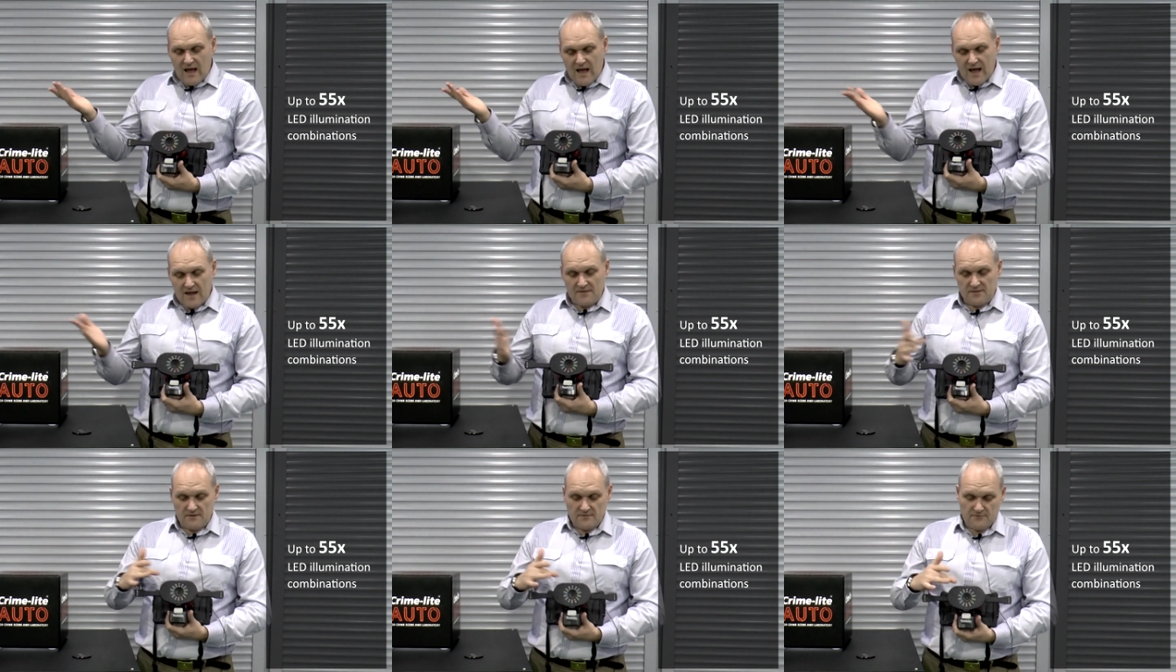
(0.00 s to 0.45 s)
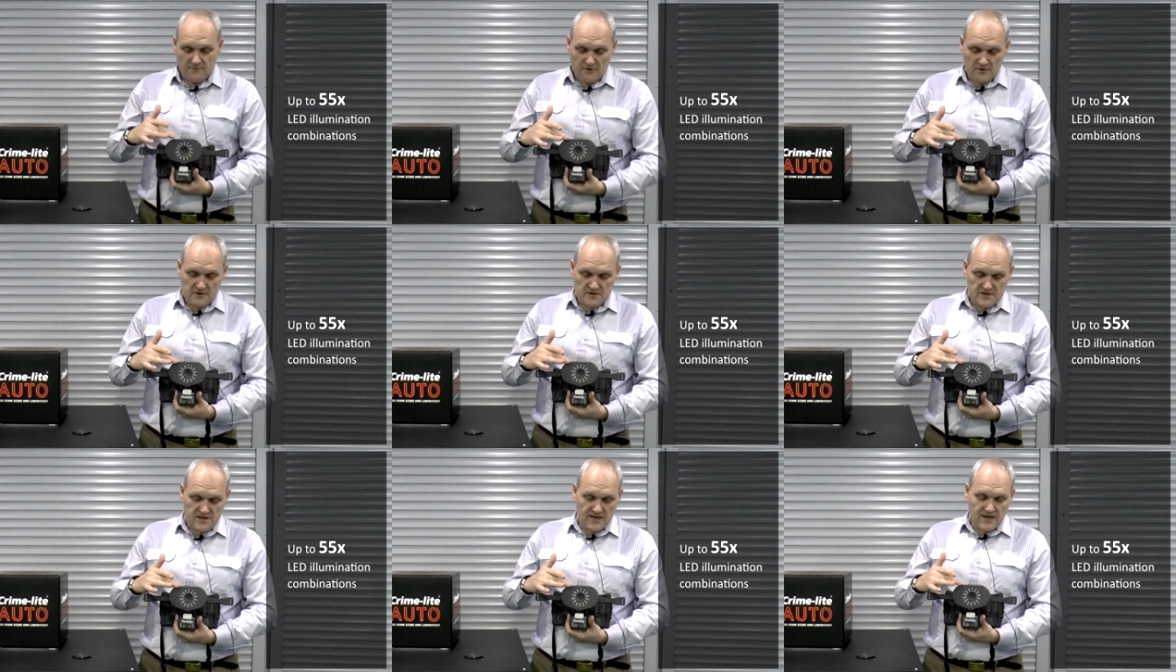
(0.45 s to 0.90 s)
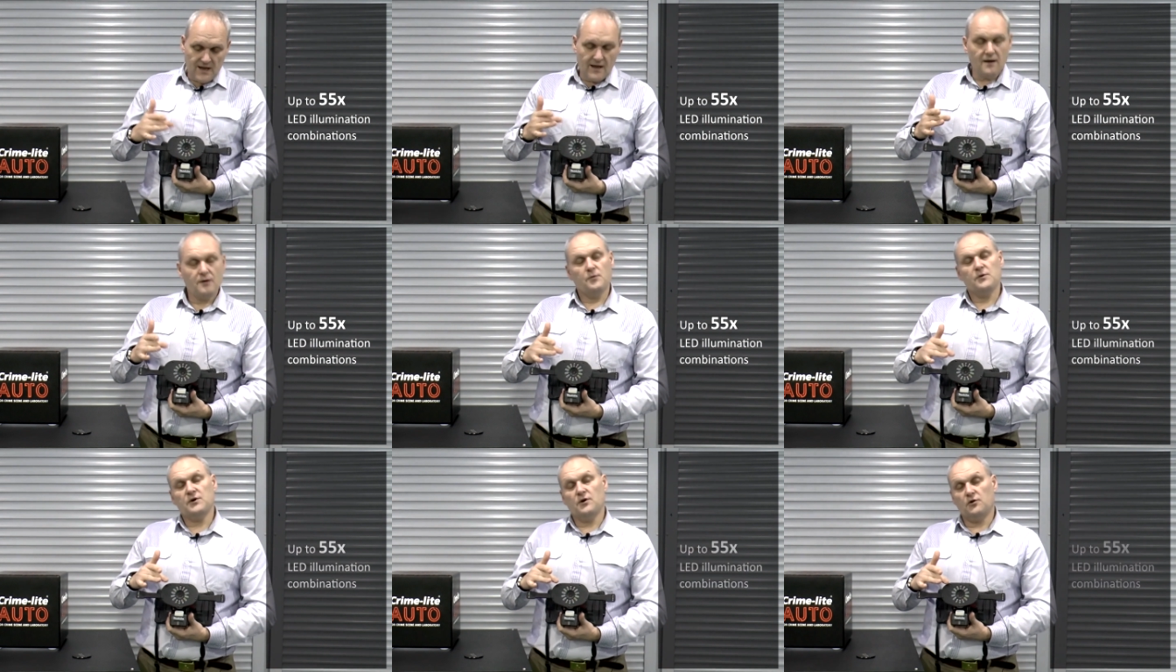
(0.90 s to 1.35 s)
At the front here,
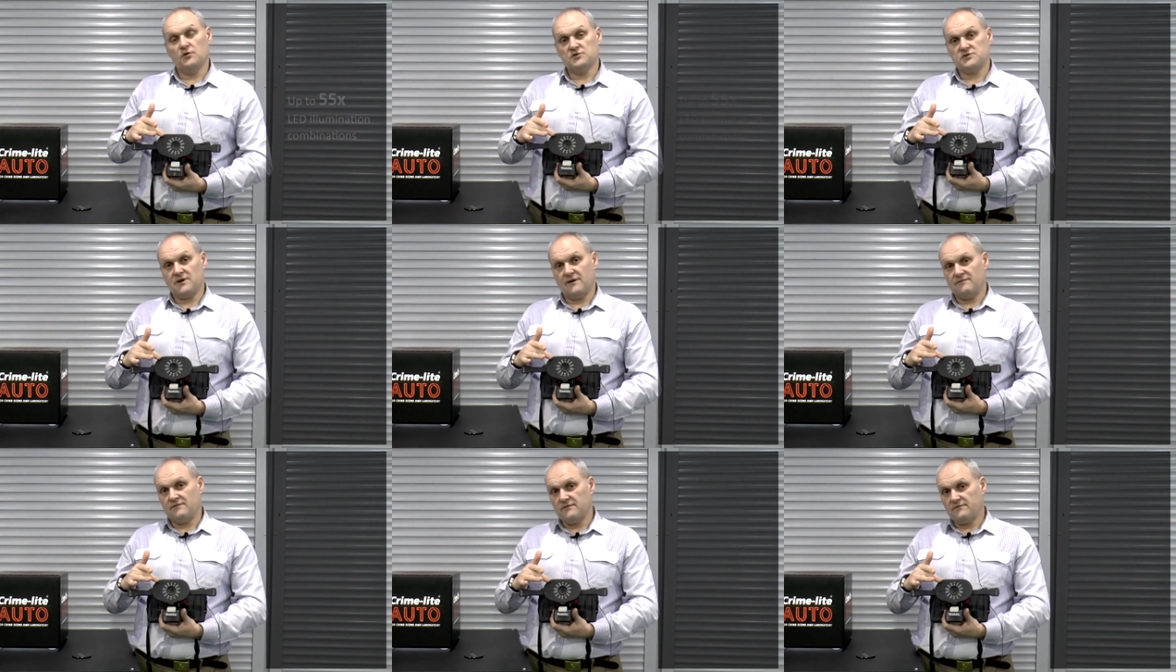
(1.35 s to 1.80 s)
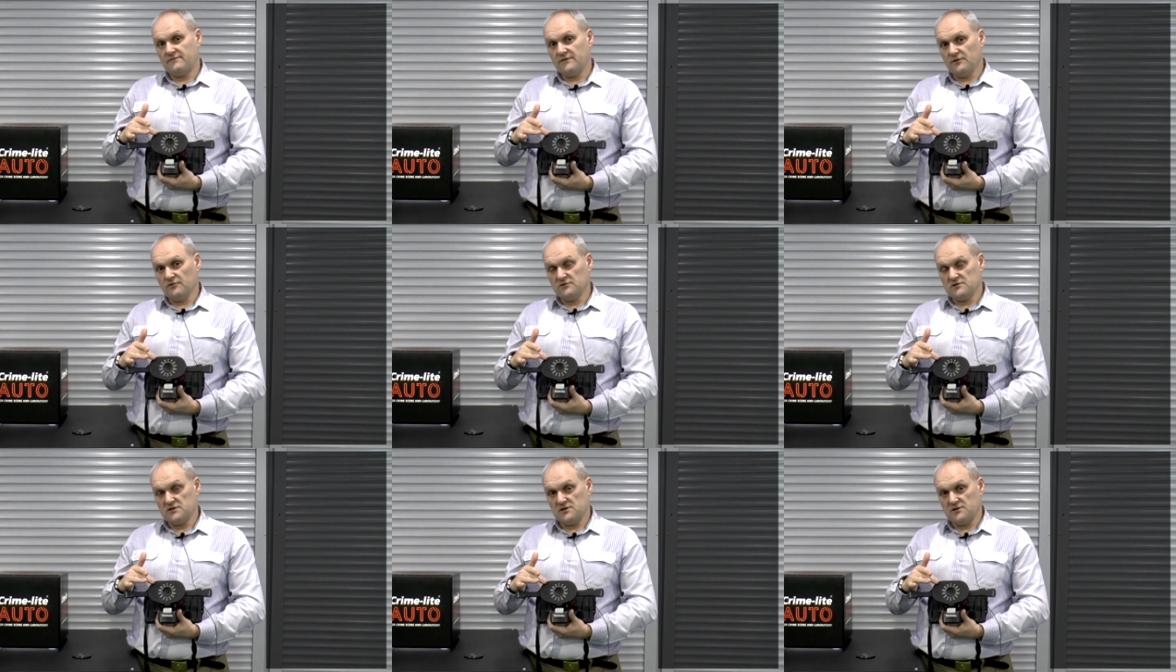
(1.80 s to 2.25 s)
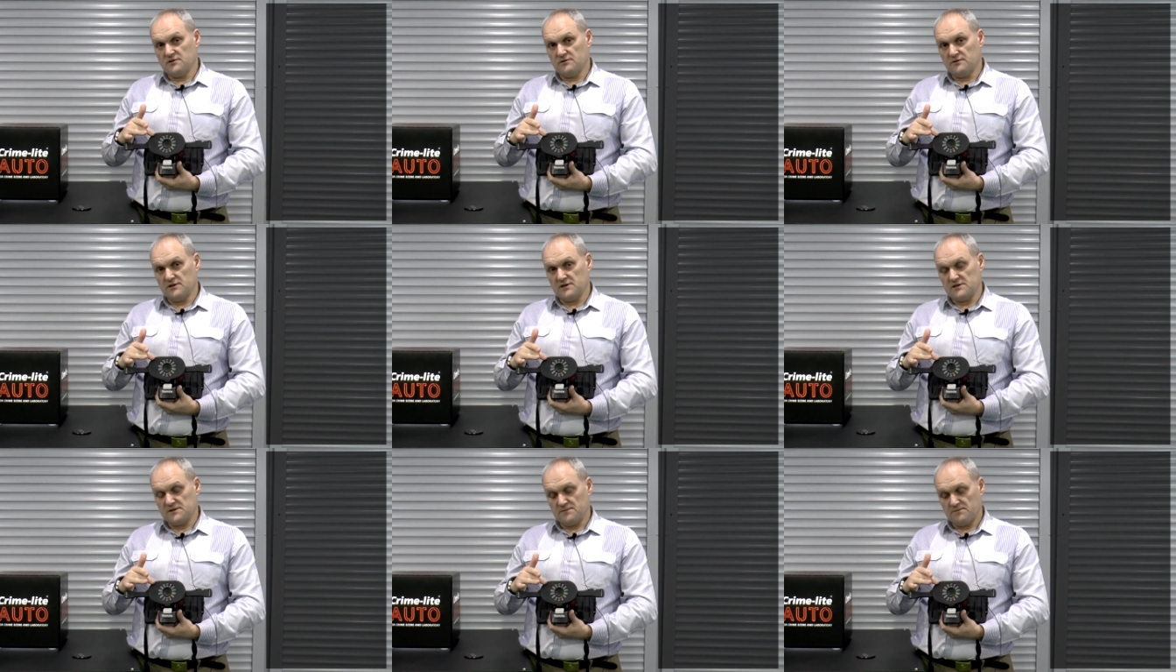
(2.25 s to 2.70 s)
we also have the filter
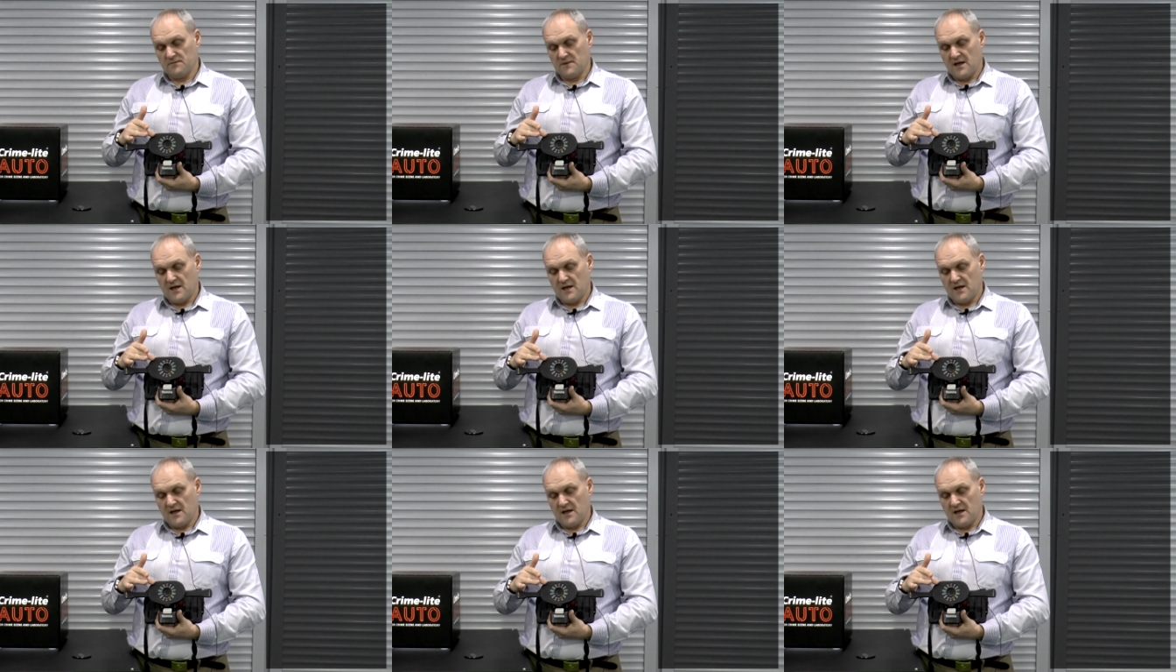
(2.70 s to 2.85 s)
unit.